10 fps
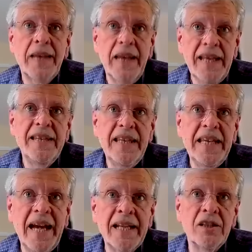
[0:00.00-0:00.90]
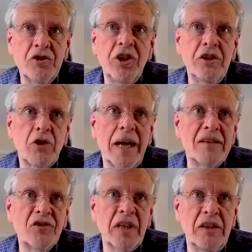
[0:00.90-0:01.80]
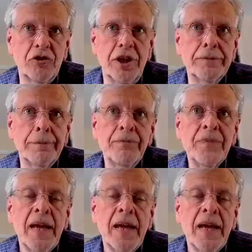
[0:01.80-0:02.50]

in the energy transition